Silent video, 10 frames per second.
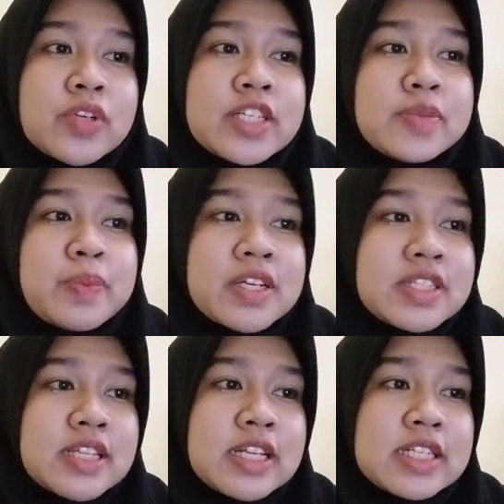
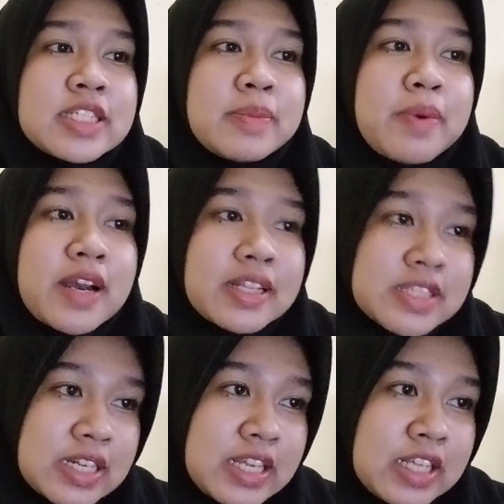person
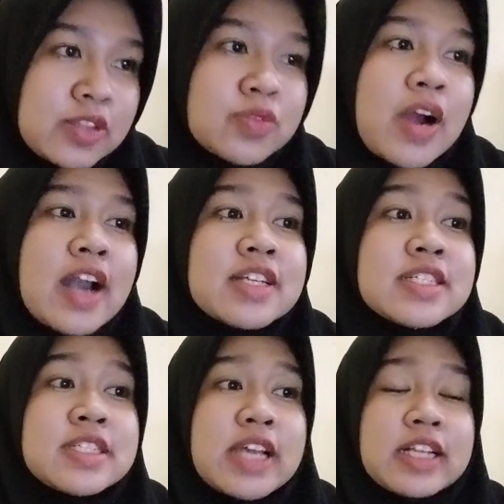separately to
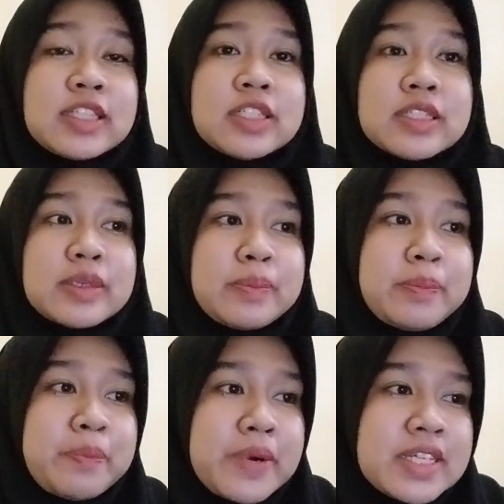understand the
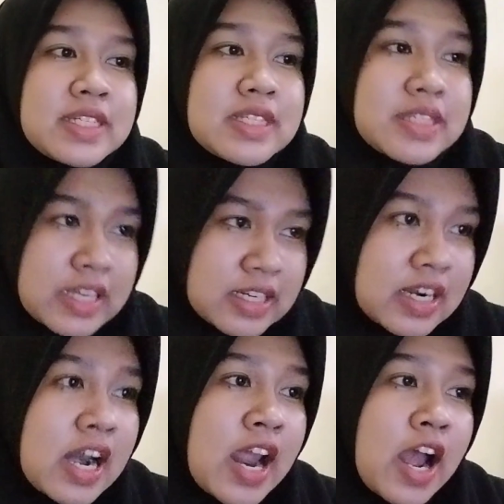
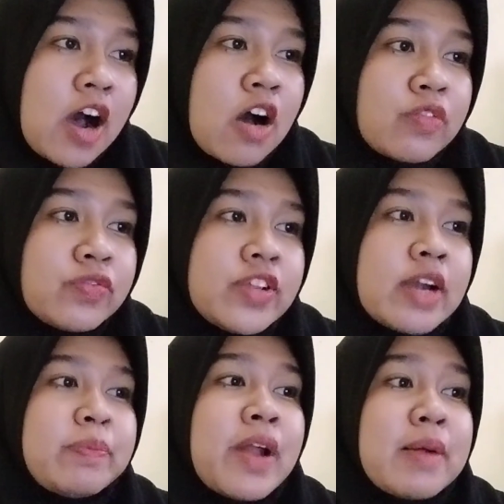pressure of their
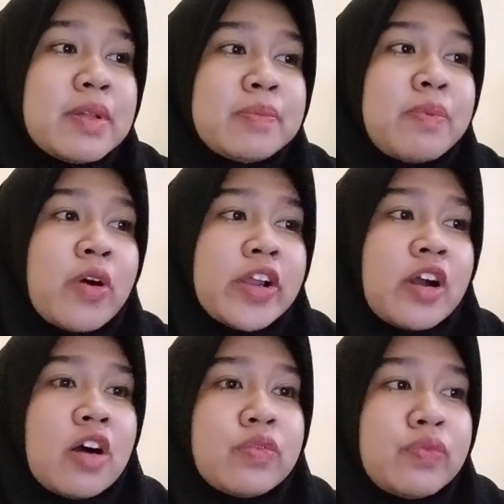problem point
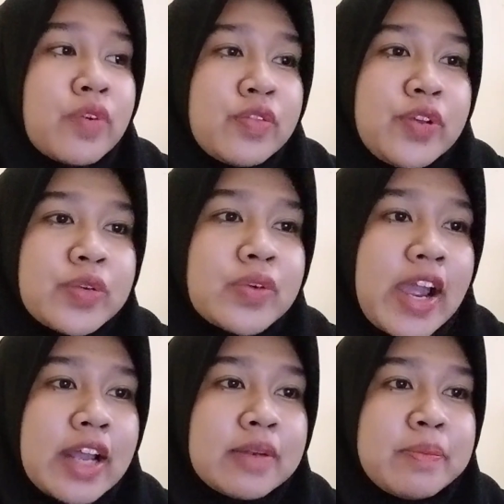of view
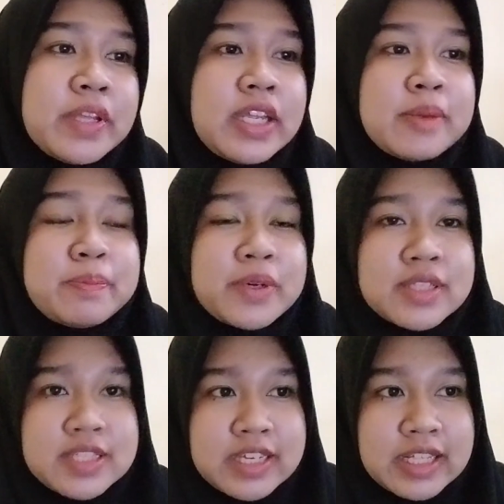and be
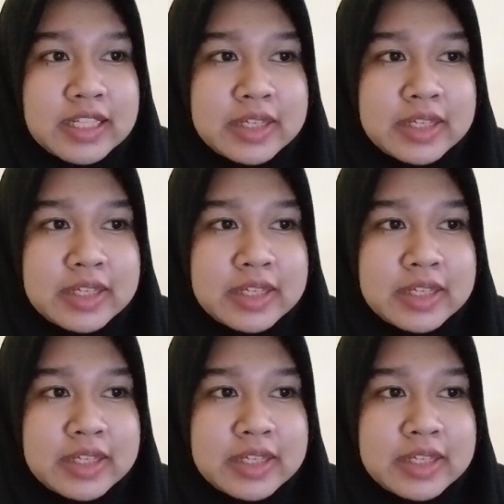impartial.